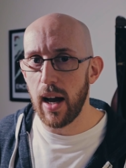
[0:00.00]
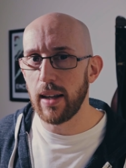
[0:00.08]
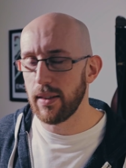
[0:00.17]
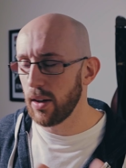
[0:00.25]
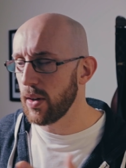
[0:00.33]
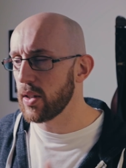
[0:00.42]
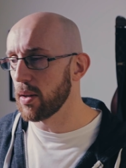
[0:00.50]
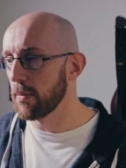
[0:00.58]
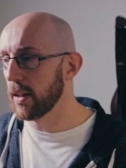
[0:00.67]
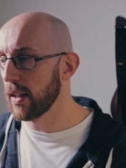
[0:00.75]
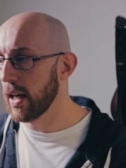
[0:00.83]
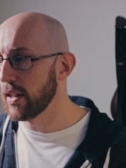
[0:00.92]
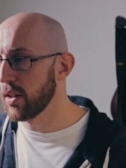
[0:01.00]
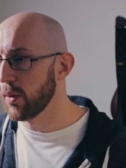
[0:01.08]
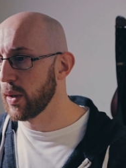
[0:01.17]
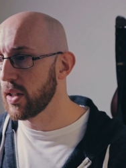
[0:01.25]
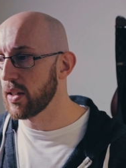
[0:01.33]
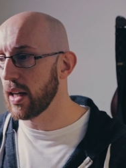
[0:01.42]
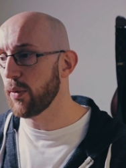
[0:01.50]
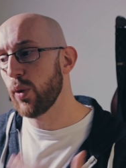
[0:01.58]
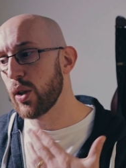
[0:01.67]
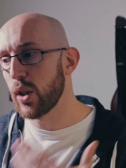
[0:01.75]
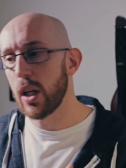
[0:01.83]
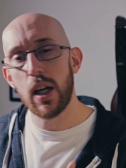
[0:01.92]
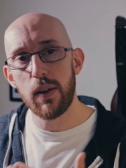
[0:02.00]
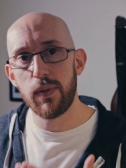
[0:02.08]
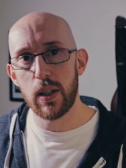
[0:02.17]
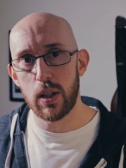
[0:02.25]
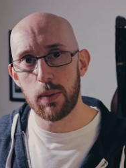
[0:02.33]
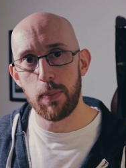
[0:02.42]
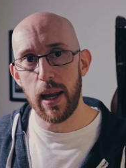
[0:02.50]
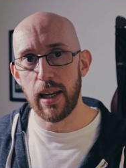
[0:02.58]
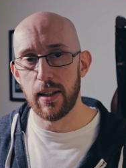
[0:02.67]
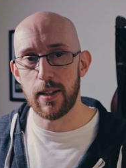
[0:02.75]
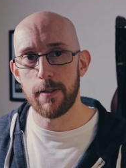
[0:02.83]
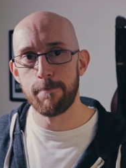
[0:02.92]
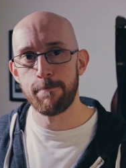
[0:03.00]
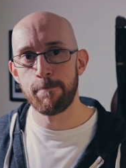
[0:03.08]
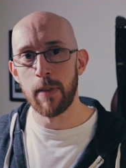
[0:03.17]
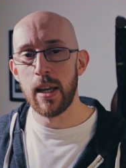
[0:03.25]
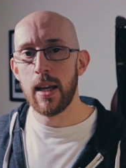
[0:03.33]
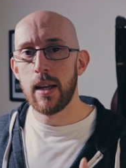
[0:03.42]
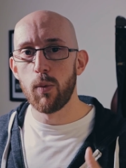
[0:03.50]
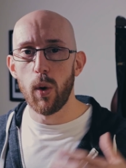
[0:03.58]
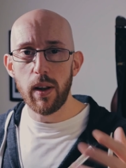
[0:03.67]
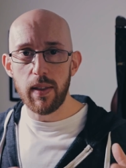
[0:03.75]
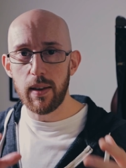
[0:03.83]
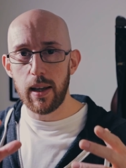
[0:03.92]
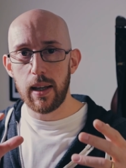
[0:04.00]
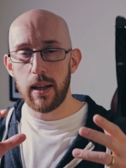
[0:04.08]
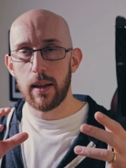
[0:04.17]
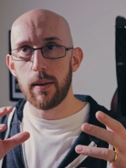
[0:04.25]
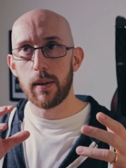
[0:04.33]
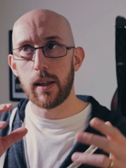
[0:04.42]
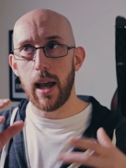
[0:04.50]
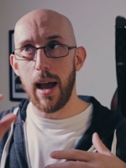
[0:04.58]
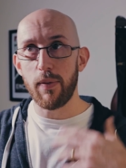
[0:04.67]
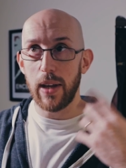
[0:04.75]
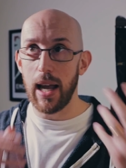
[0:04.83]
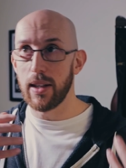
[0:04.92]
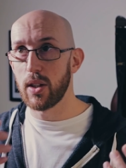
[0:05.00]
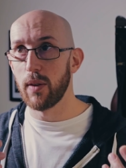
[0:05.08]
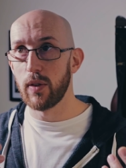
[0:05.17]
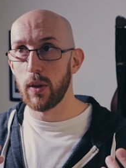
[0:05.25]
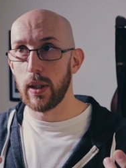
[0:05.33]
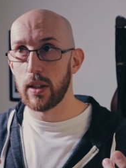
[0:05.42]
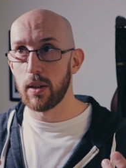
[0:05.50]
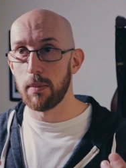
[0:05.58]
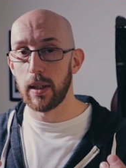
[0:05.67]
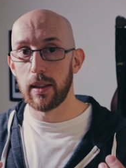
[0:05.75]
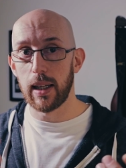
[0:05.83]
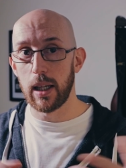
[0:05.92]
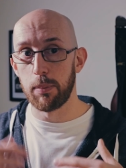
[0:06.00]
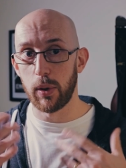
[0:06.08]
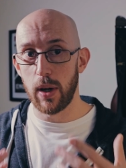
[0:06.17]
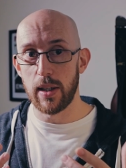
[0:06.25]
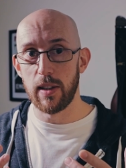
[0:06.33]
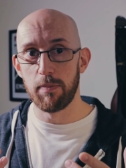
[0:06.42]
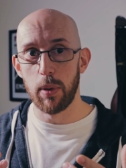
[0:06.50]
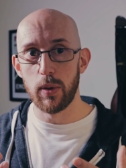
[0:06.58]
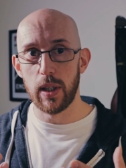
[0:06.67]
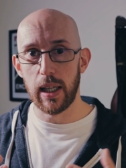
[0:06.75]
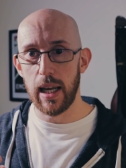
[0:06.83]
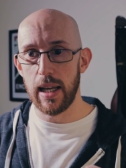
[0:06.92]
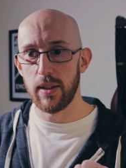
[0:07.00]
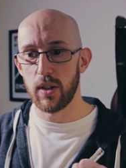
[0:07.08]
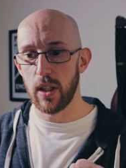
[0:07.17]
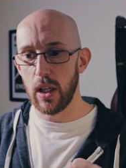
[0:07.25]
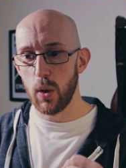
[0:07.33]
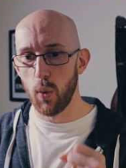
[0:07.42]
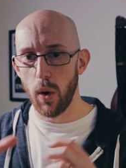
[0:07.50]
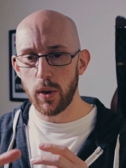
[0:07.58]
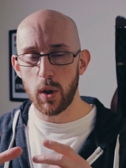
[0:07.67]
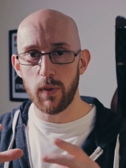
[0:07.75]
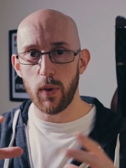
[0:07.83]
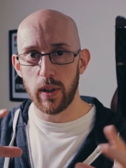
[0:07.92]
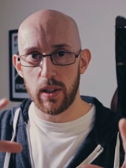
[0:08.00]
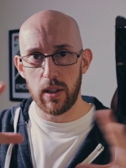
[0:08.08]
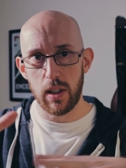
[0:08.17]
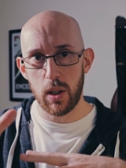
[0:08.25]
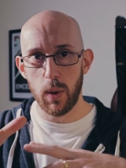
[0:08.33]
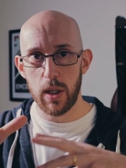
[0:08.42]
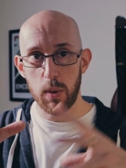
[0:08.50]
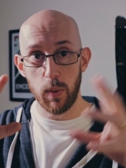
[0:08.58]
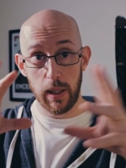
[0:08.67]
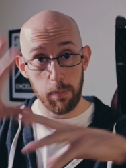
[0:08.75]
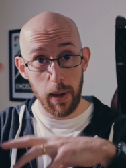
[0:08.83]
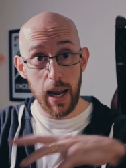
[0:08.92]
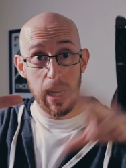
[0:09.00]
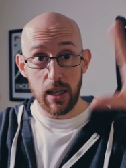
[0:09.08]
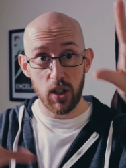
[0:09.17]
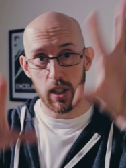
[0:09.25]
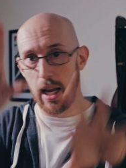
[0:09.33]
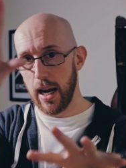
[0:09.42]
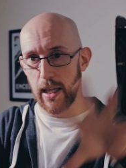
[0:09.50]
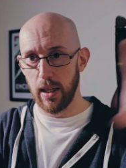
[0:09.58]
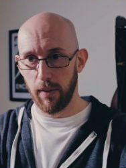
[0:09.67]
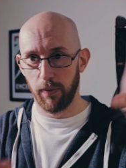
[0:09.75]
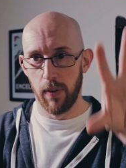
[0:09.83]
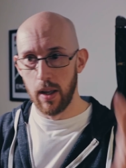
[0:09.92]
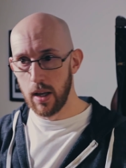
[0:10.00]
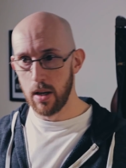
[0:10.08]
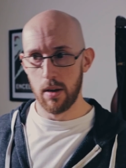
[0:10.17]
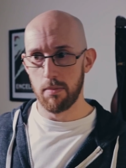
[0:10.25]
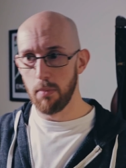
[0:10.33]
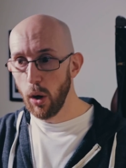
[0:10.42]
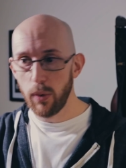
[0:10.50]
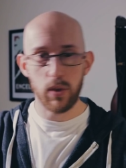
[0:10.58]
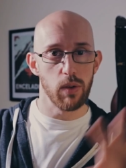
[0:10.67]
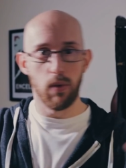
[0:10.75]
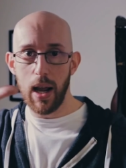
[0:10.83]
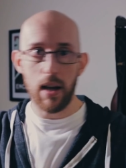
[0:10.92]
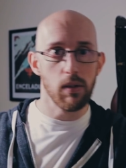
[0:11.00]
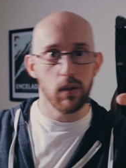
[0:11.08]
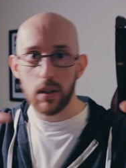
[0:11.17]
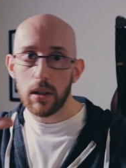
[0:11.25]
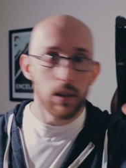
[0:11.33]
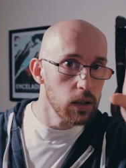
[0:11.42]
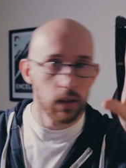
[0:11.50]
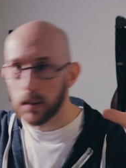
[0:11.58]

and height, there is something that I do, which is I reserve the space. One of the caveats of doing something like a progressive booting is that you want to avoid the situation where the page kind of moves around